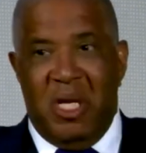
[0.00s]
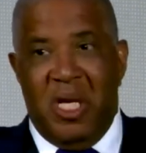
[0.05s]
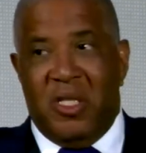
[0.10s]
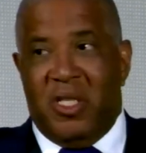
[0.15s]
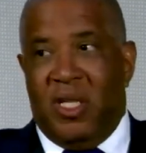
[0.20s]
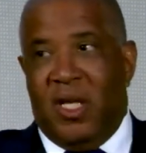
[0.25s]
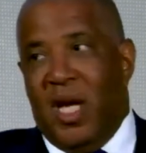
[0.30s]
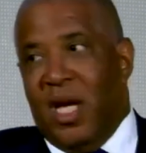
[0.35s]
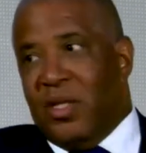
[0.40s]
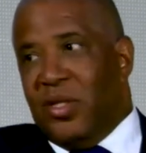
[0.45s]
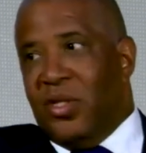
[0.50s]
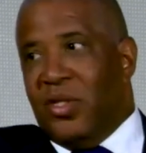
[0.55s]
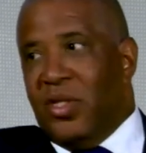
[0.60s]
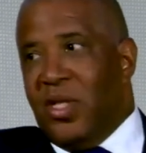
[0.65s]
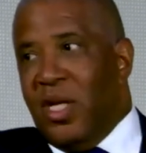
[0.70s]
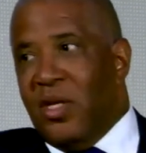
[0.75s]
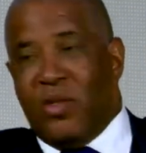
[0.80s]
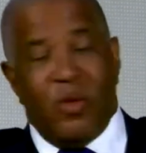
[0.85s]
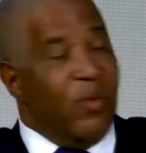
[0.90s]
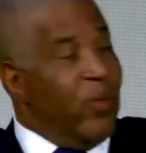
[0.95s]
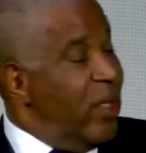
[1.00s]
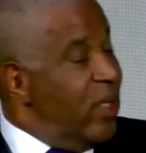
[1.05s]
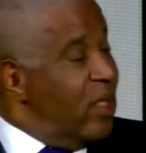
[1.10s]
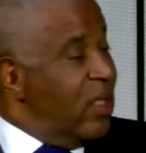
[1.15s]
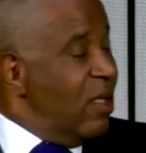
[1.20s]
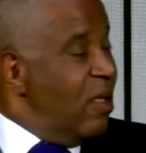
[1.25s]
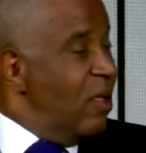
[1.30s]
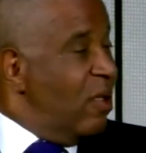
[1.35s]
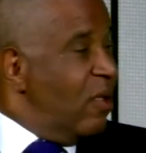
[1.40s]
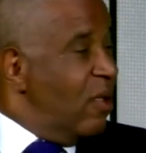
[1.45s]
Is it existential
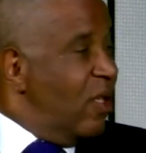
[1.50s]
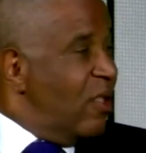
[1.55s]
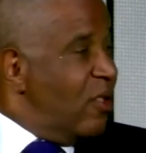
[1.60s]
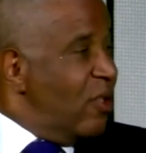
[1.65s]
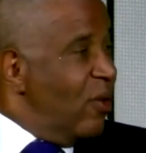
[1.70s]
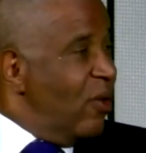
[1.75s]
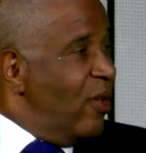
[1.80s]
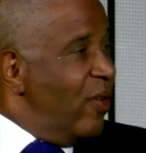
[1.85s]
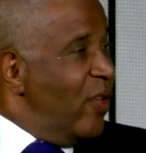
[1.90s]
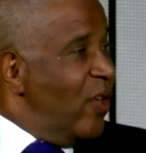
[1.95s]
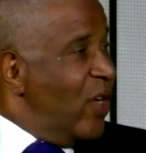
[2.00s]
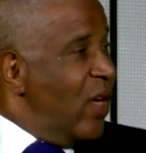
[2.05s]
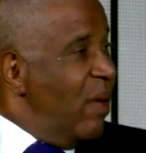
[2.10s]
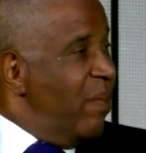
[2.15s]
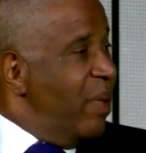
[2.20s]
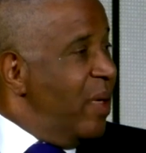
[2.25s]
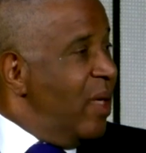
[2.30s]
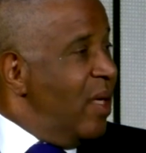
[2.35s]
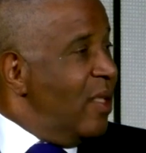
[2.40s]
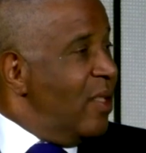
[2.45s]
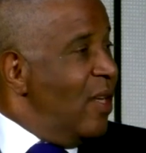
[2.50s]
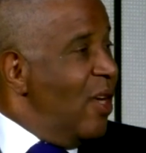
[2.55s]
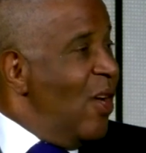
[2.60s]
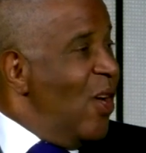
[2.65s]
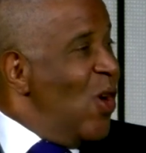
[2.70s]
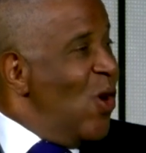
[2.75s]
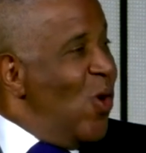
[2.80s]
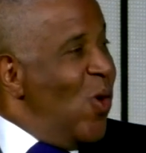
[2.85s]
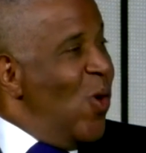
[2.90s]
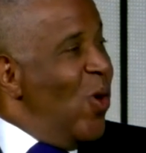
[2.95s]
risk in, in certain of your companies,
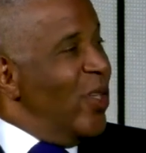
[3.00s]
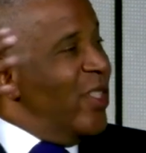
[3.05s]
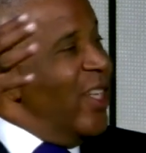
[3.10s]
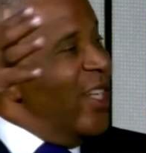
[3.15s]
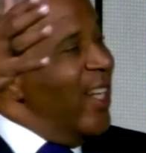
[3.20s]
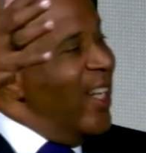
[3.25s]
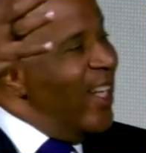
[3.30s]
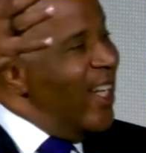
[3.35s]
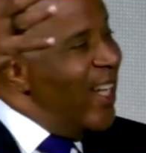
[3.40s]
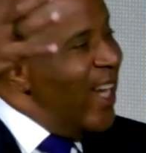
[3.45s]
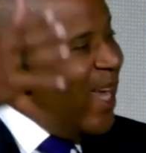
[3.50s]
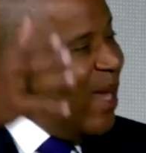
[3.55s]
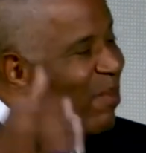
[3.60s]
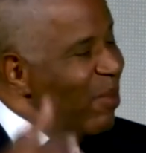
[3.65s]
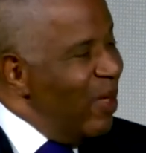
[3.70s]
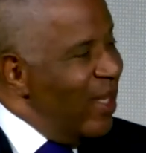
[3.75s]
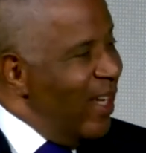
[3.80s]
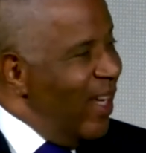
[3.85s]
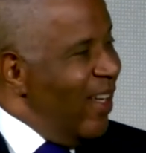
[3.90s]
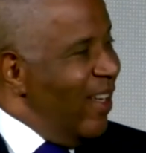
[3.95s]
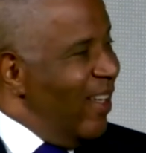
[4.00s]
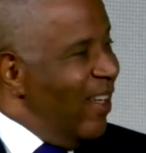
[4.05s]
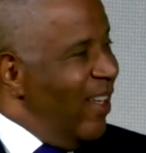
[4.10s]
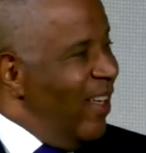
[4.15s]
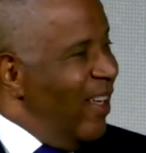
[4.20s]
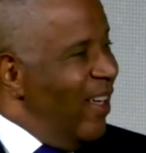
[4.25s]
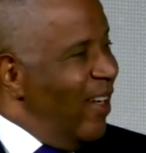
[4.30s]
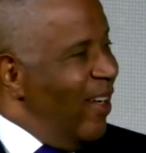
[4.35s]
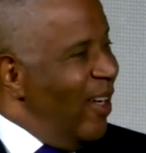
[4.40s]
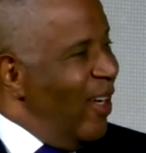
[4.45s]
yes. or is it an
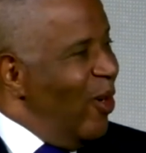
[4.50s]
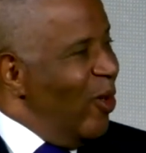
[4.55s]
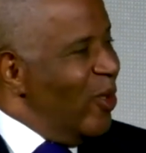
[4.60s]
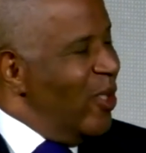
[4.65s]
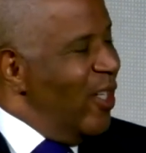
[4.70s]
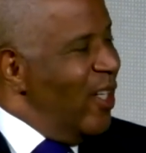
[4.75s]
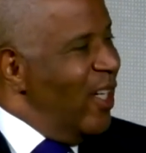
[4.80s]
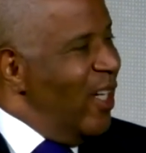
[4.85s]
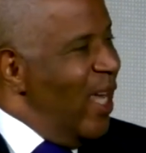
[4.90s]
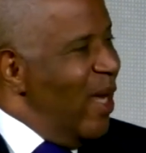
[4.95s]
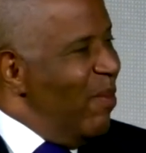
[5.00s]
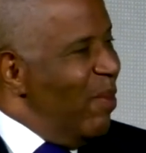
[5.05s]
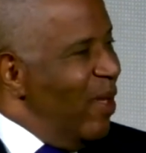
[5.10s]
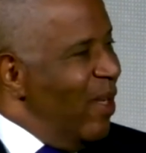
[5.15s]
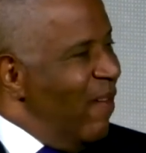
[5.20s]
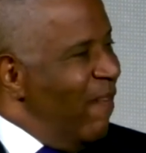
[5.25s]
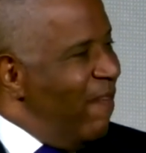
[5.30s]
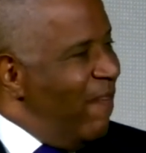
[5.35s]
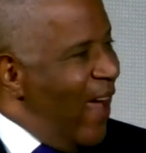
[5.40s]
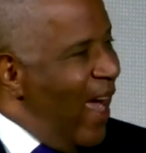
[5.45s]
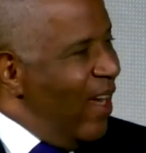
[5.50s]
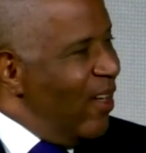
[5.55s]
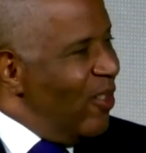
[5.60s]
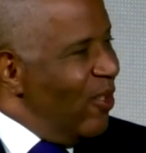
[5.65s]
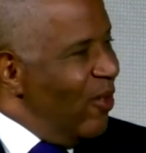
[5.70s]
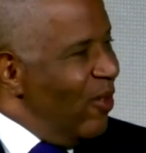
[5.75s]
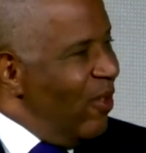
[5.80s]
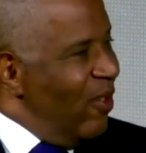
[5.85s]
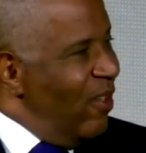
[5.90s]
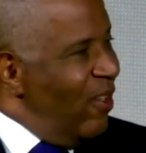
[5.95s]
enabling, Uh, or is it enabling
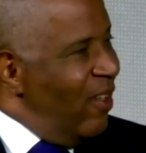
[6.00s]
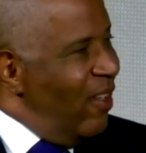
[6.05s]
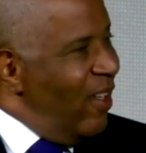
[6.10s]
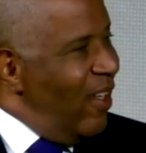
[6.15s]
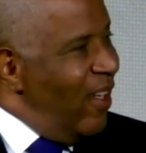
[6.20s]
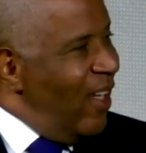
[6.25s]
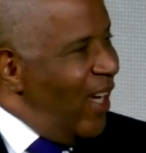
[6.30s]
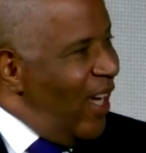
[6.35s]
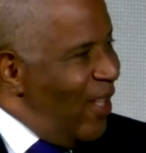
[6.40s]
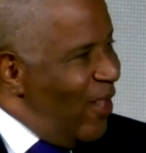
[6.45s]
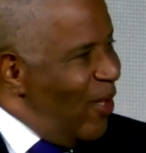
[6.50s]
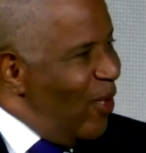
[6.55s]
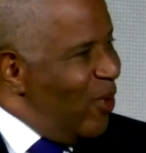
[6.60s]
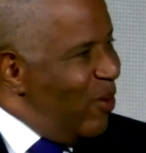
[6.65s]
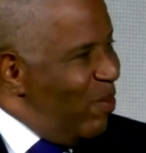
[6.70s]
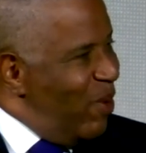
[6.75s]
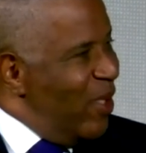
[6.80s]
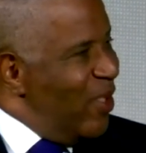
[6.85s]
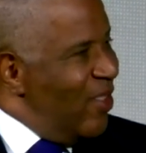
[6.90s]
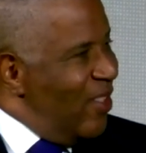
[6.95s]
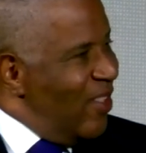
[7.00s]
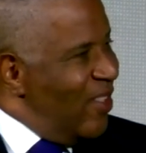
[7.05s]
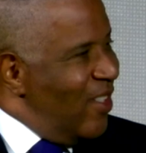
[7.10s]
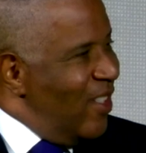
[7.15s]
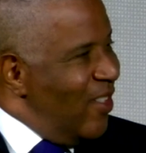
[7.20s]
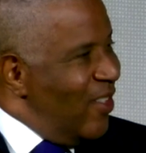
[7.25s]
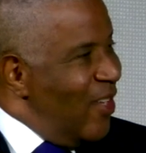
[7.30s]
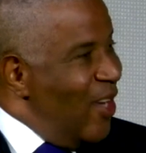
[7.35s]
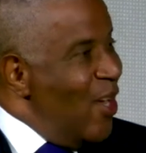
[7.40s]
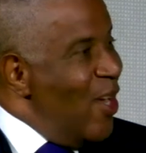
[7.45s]
factor mm-hmm. in those
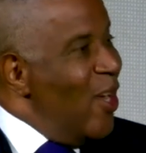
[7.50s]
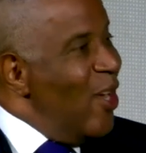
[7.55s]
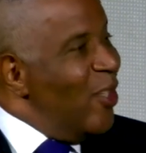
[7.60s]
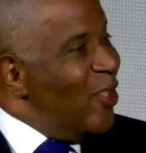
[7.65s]
businesses?